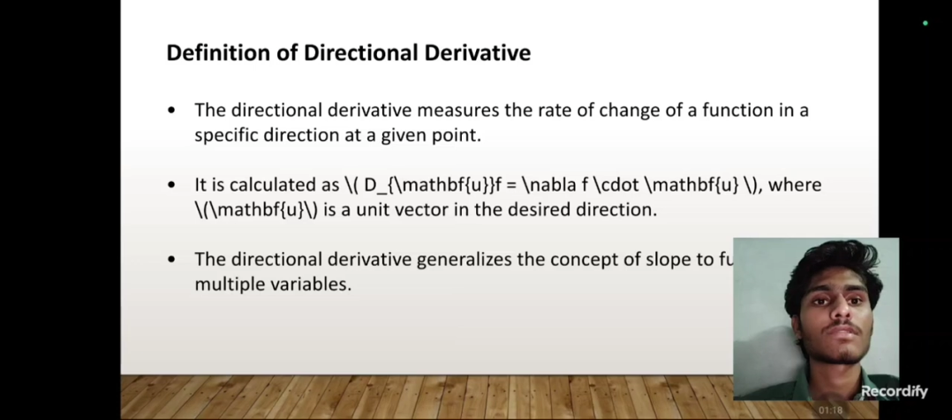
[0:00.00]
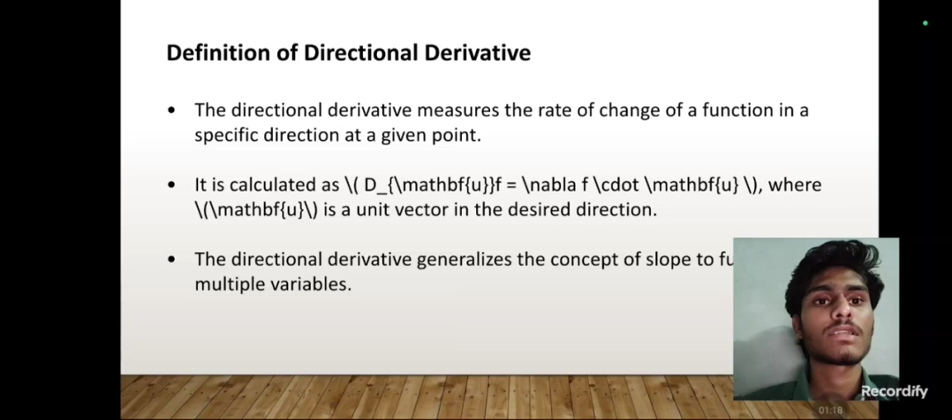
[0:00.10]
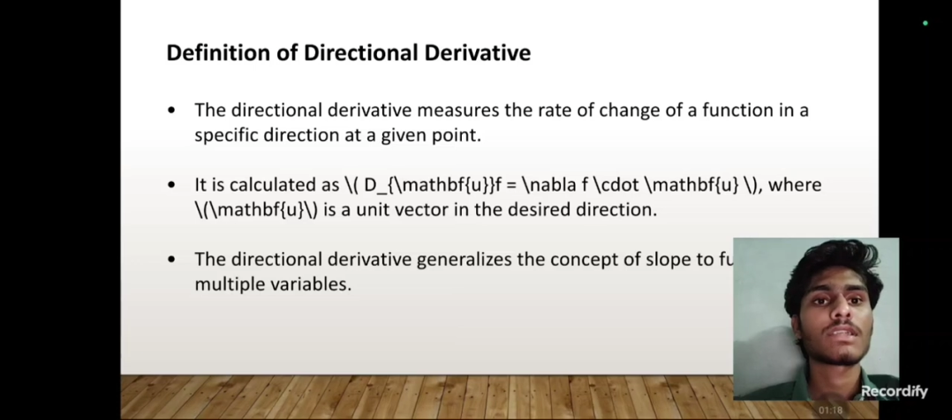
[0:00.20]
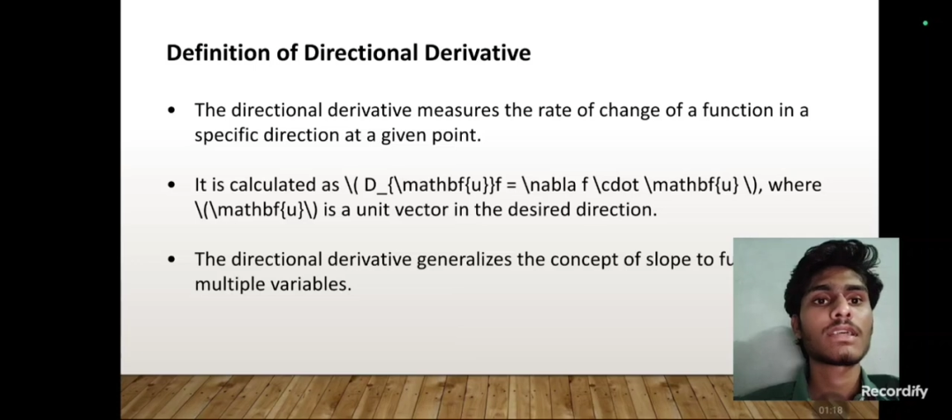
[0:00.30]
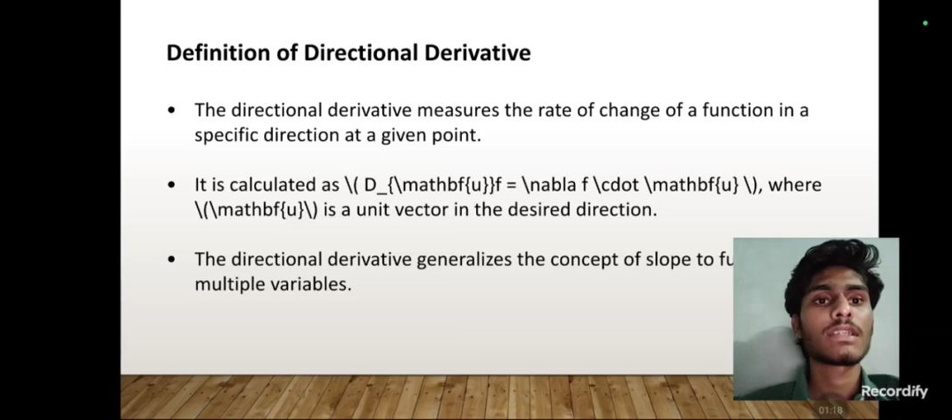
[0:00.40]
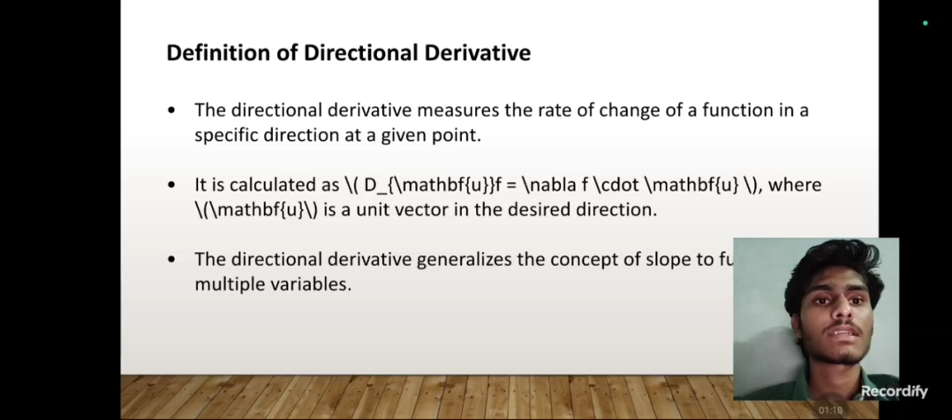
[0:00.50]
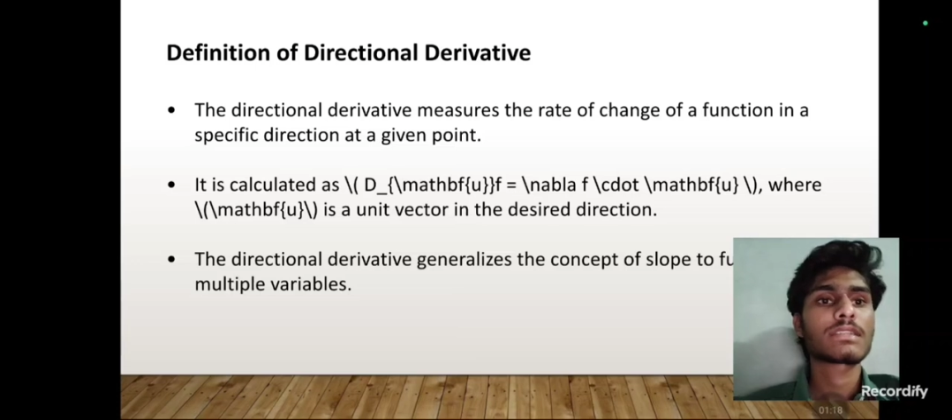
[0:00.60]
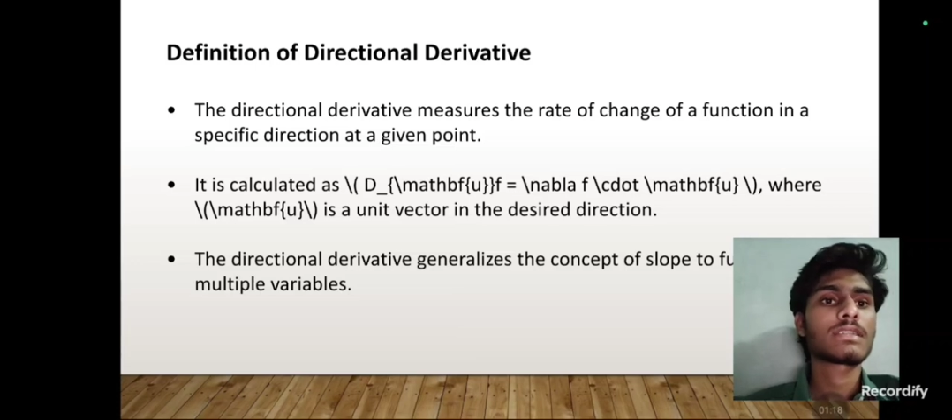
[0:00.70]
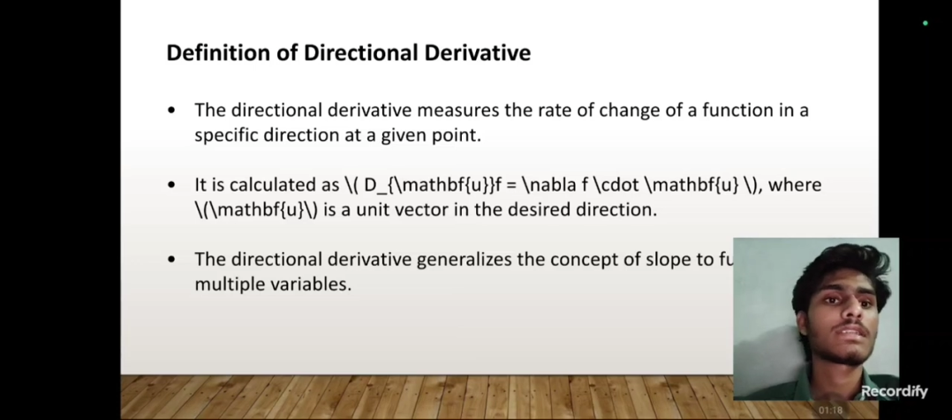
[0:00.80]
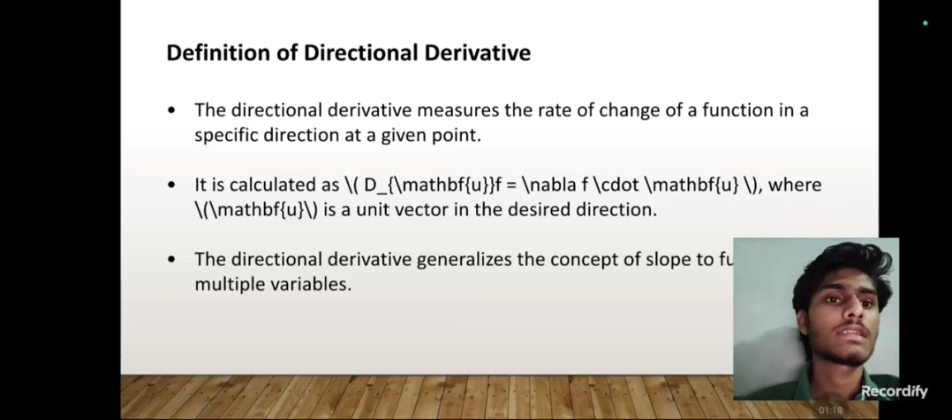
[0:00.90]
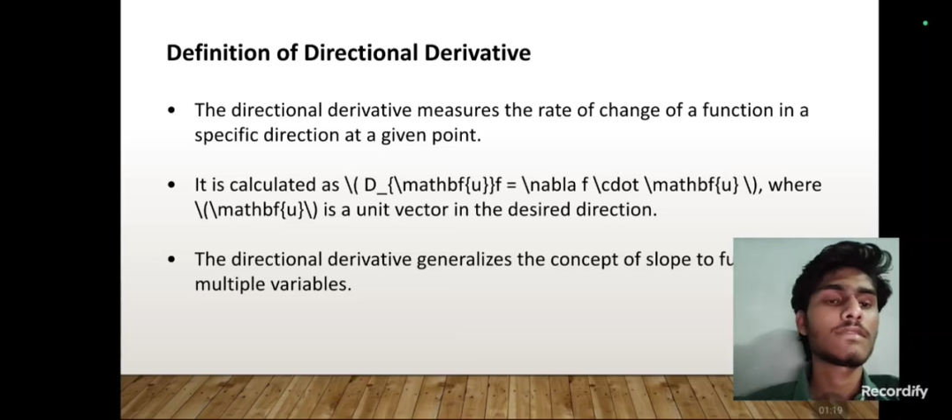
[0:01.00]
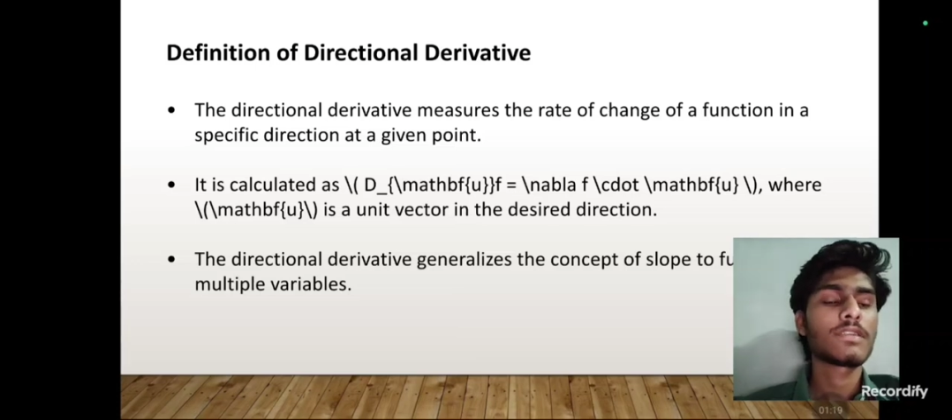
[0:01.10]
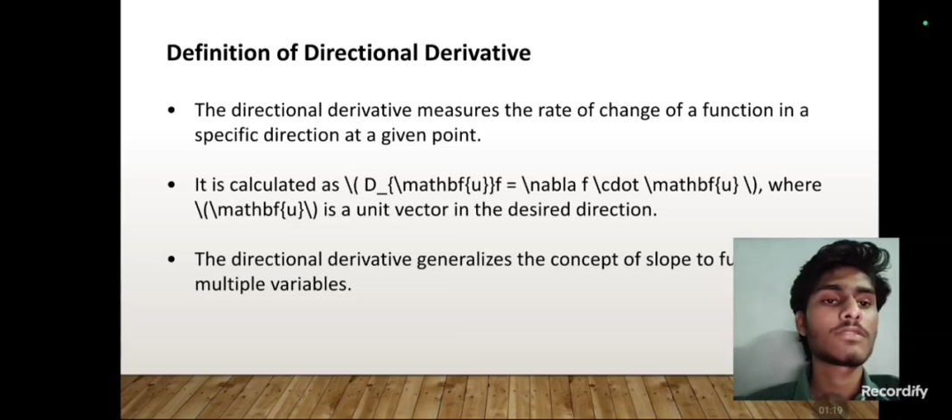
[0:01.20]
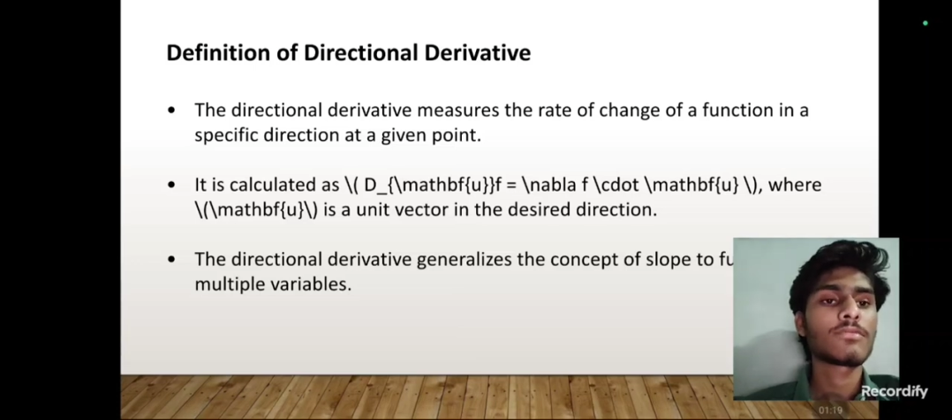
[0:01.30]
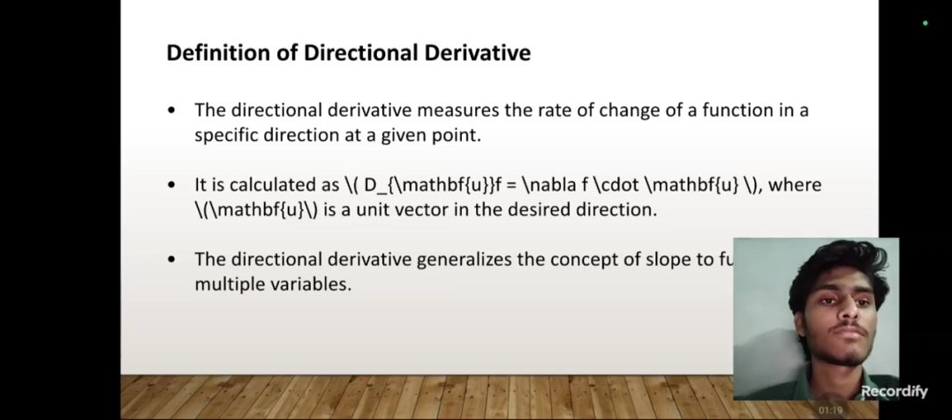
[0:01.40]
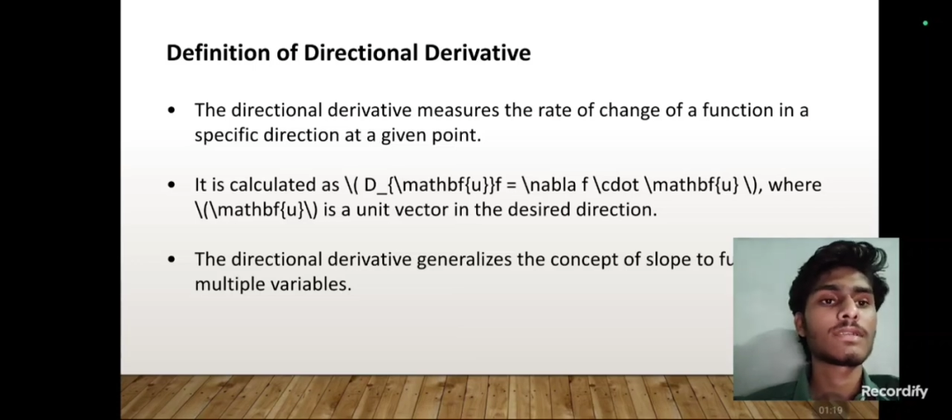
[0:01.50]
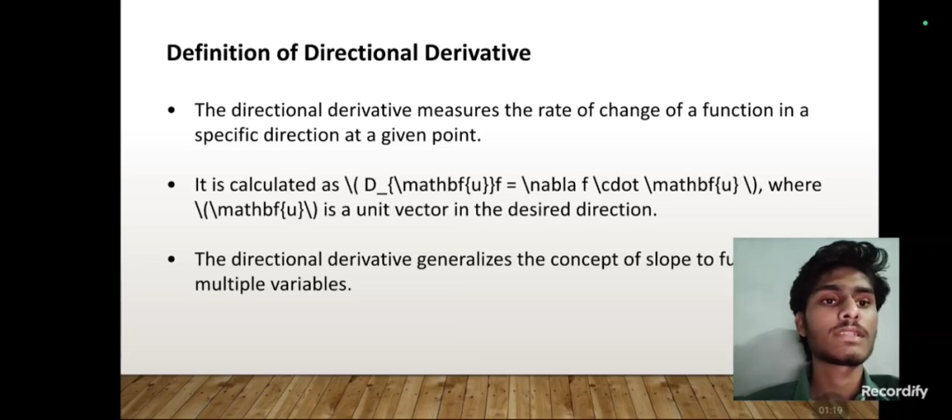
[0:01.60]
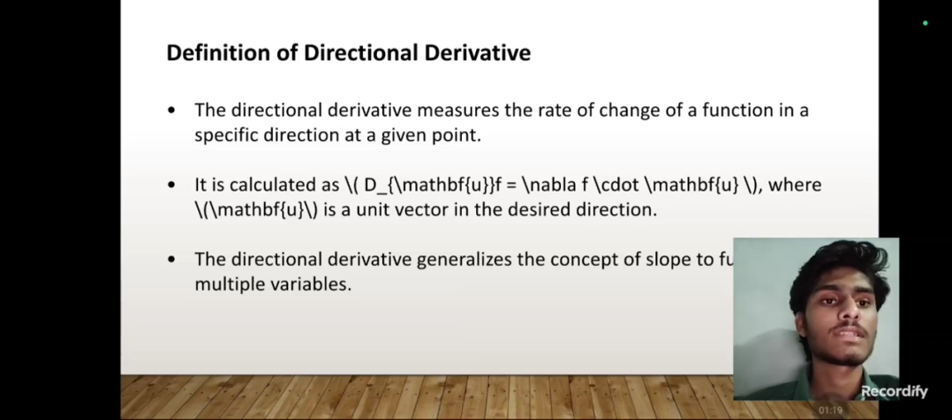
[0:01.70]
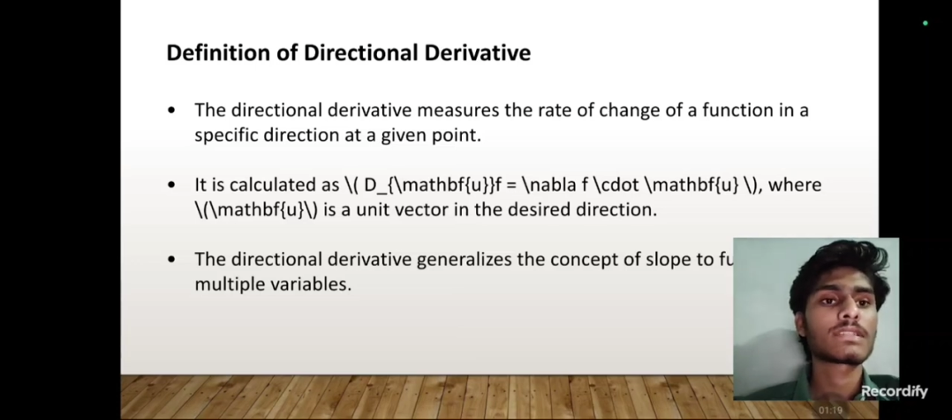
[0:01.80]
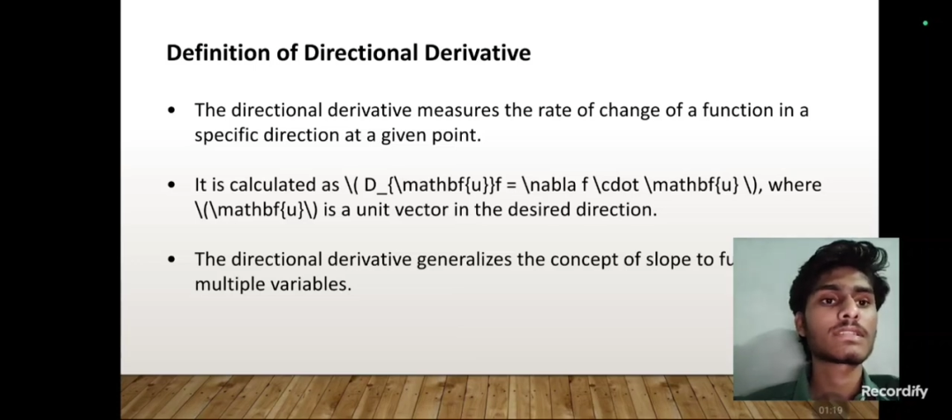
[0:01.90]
The directional derivative measures